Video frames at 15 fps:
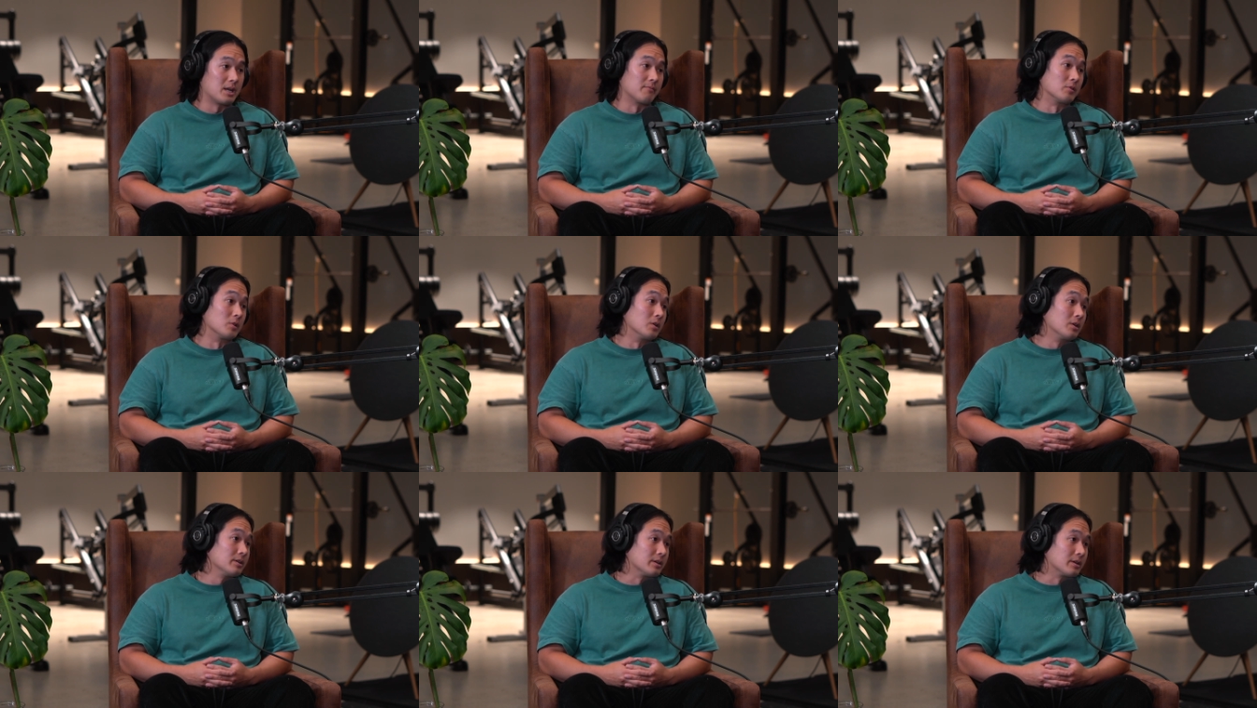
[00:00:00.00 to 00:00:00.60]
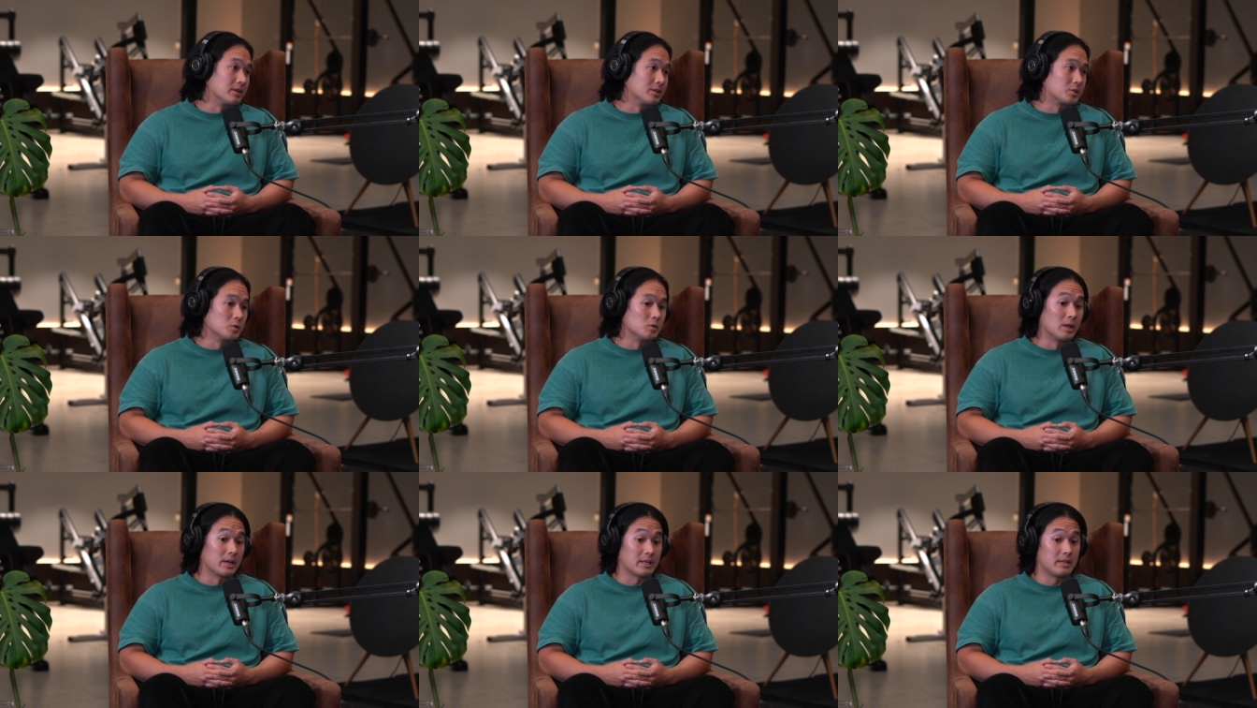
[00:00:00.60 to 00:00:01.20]
learning, and it's
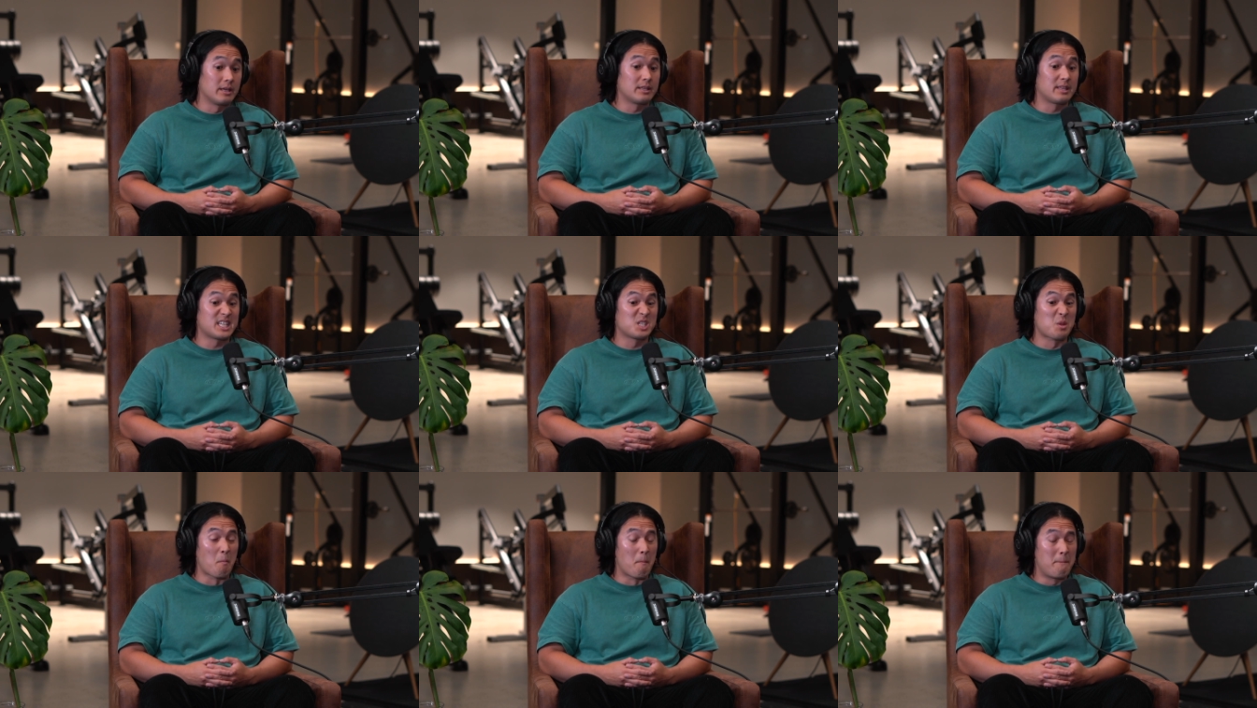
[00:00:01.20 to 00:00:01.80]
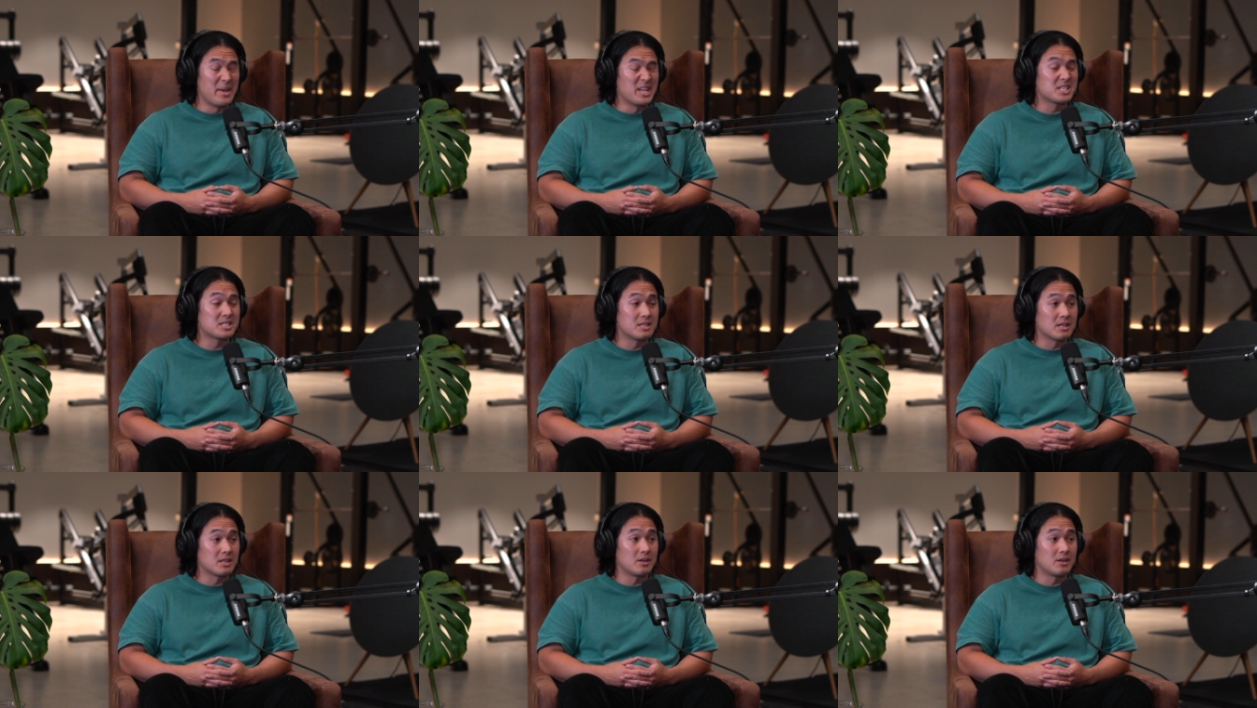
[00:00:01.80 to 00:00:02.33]
all like that's the best thing